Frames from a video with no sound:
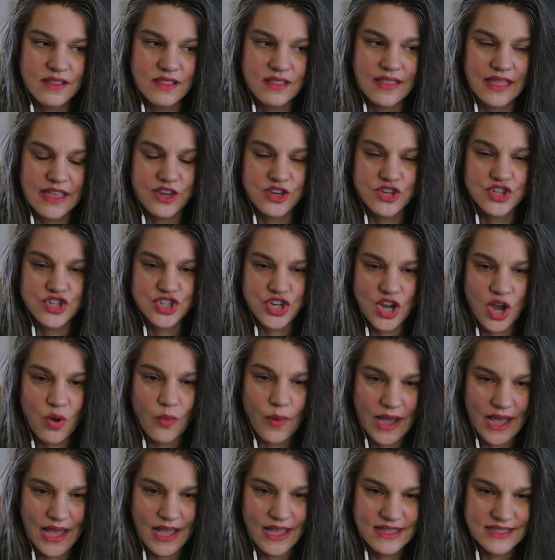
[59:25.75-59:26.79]
like show
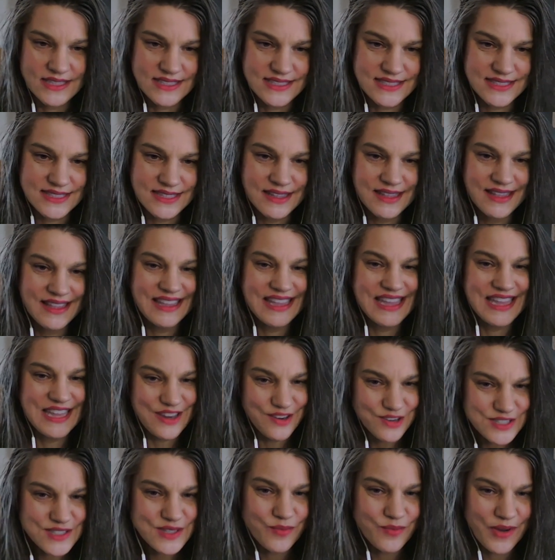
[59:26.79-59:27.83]
us,
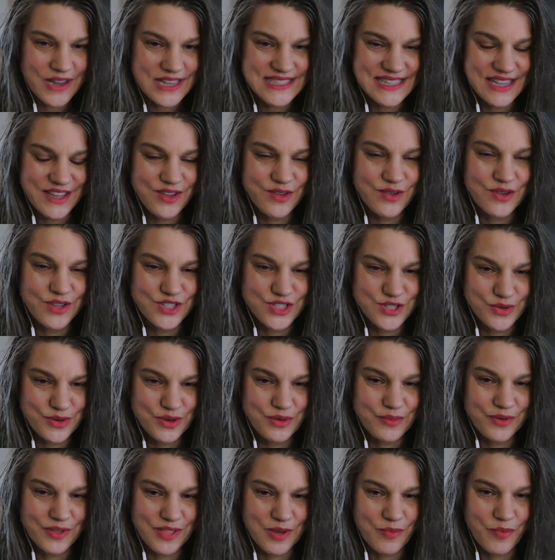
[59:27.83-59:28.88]
here's some ways that you could do
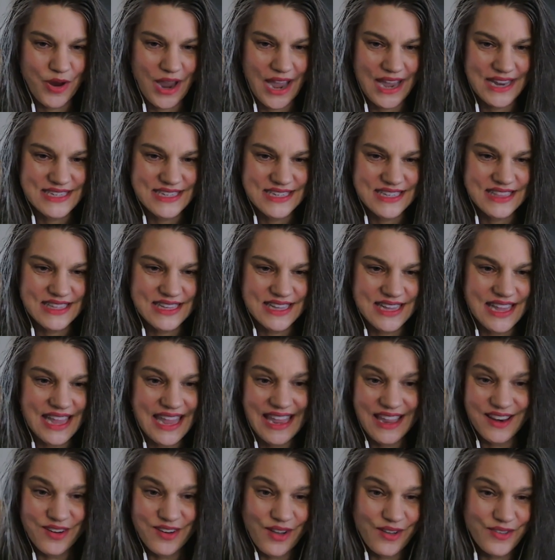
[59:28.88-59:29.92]
it really practically.
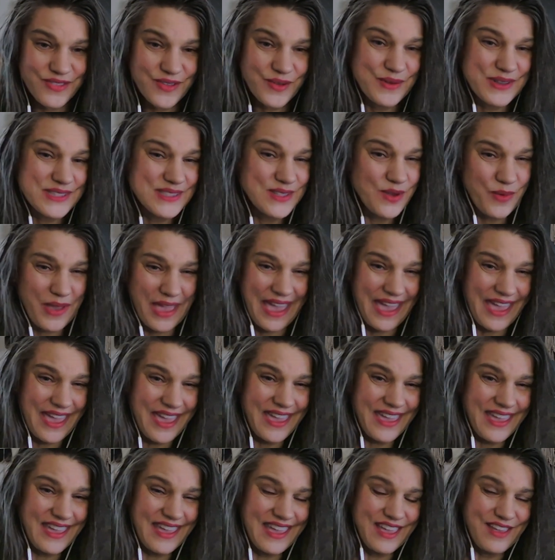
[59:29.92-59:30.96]
And also it's
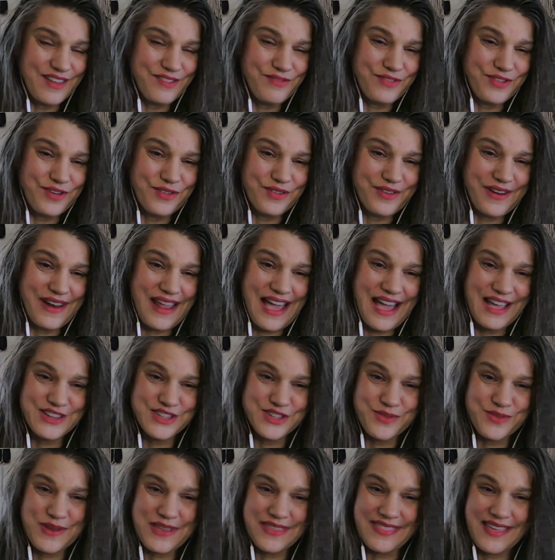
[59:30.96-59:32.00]
okay if you're not
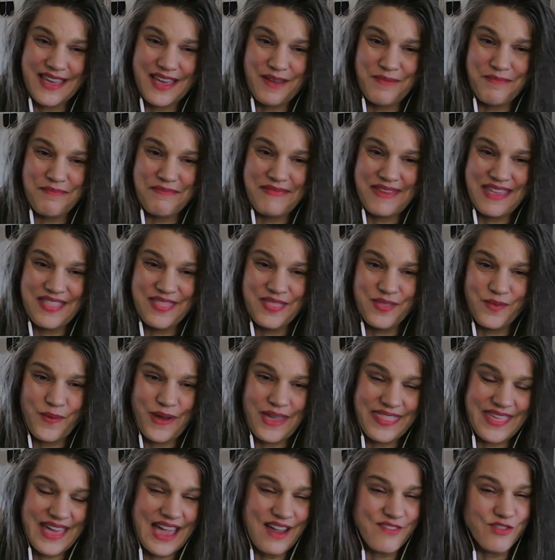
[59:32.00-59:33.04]
doing them in the
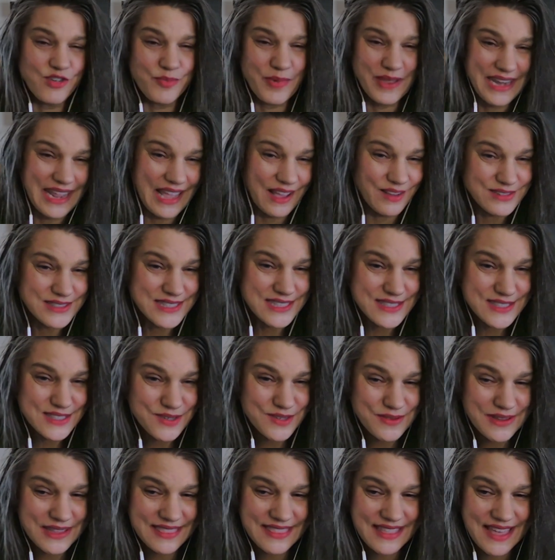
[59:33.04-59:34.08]
way that everybody else is
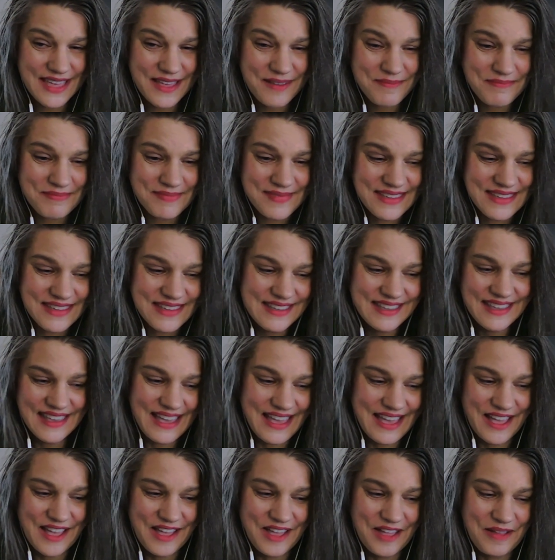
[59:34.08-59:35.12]
doing them.
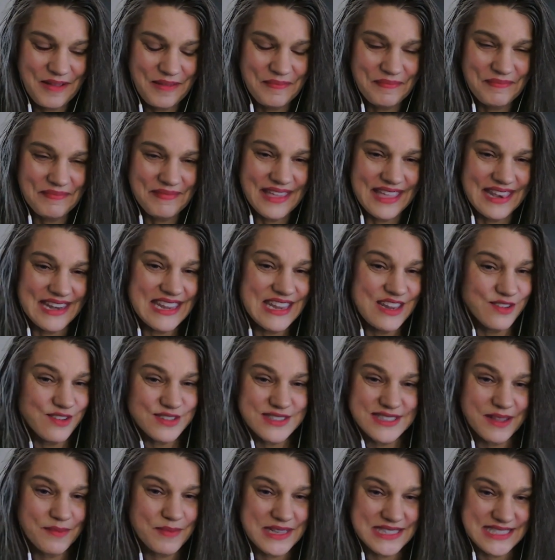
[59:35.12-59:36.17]
And here's
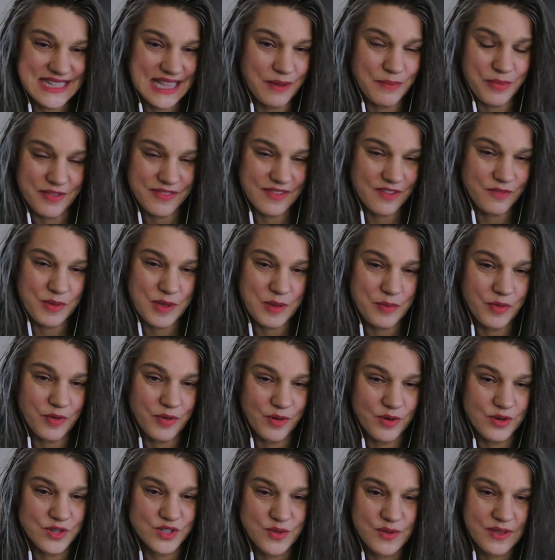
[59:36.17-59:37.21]
some examples of people who
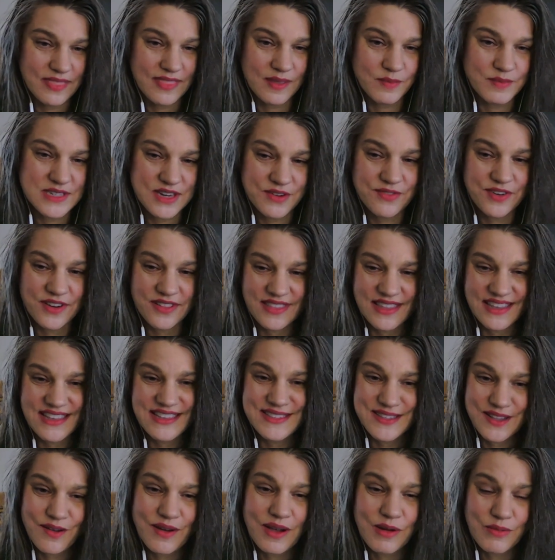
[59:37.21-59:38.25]
are doing them differently.
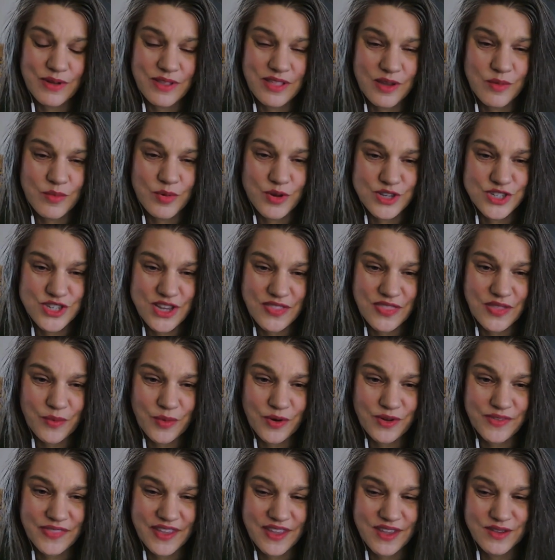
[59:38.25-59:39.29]
So I really appreciate the
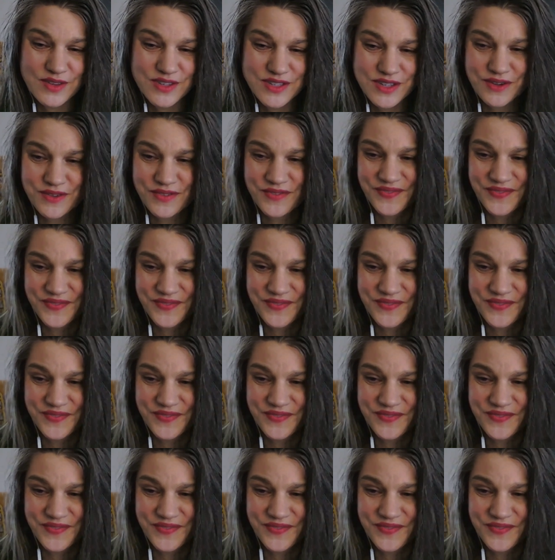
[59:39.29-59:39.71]
work that you do.